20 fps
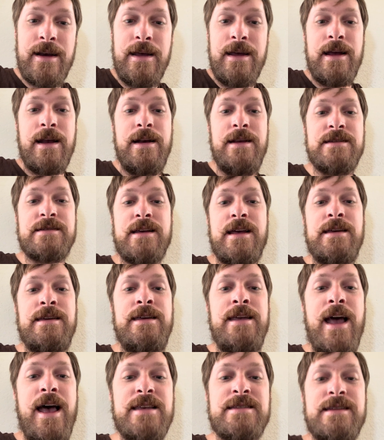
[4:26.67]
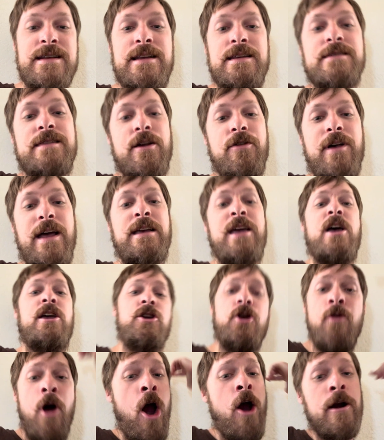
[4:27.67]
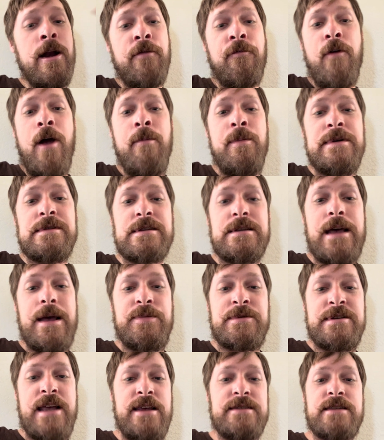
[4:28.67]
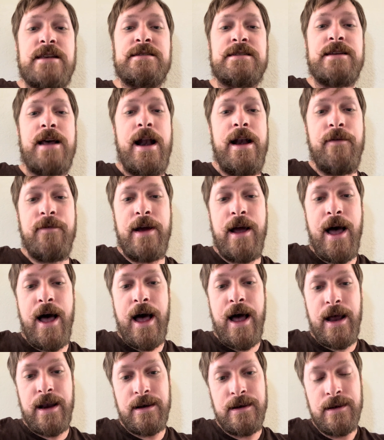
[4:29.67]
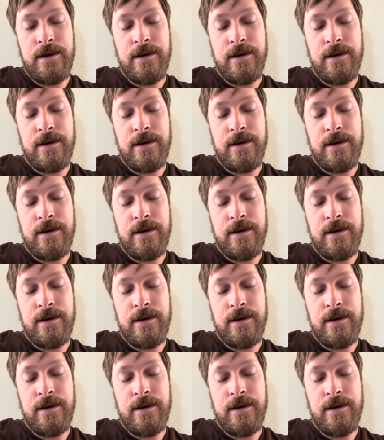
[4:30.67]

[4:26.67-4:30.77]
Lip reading: And he's like, yes. And they're like, you heard it from his lips. He's the Son of God.